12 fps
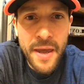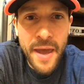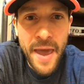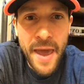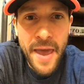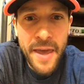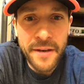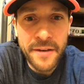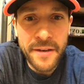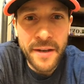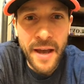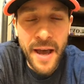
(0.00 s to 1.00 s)
And
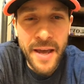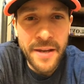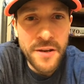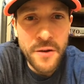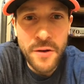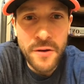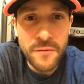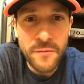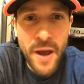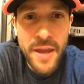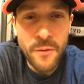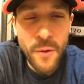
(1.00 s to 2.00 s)
I knew it
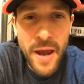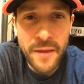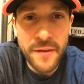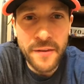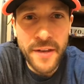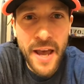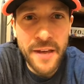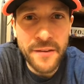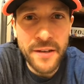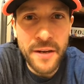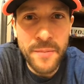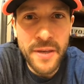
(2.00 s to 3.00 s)
right away. This guy's
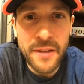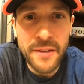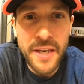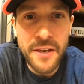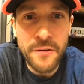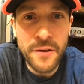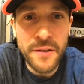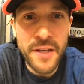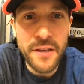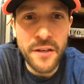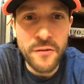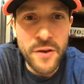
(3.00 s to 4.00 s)
going to be a leader in the
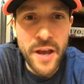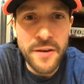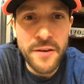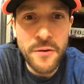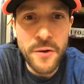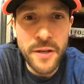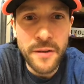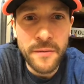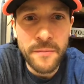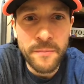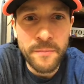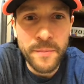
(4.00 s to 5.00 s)
industry. I knew it
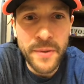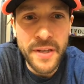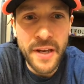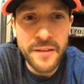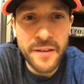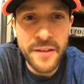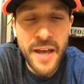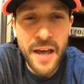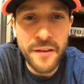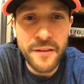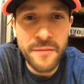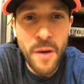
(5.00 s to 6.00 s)
because he's
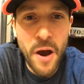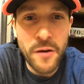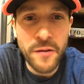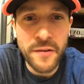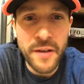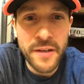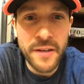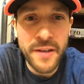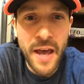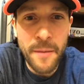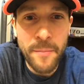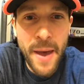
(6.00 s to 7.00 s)
got smarts and he's
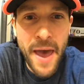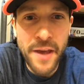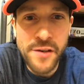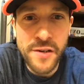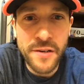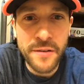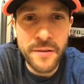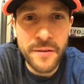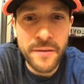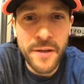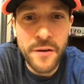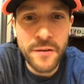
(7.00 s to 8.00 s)
got passion.
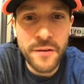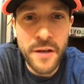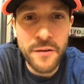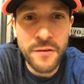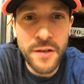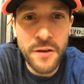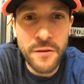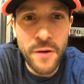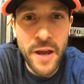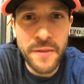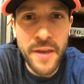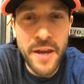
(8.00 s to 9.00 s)
There's another dude
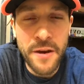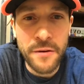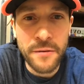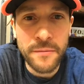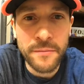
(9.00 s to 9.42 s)
right there.